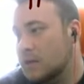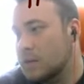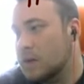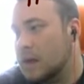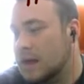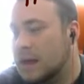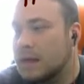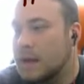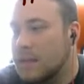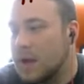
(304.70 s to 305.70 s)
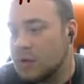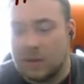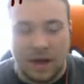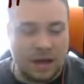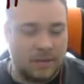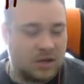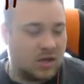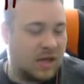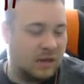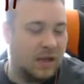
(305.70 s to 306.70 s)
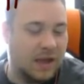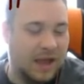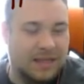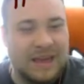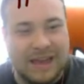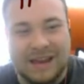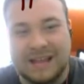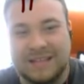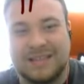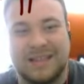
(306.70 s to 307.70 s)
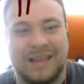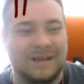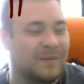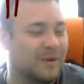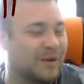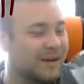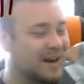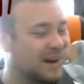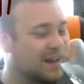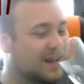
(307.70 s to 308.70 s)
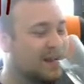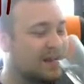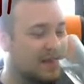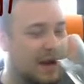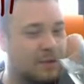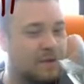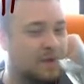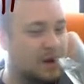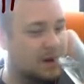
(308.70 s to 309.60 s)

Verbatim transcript: I'm not doing it again. I'm not doing the high-pitch key like I did in Slateport. That was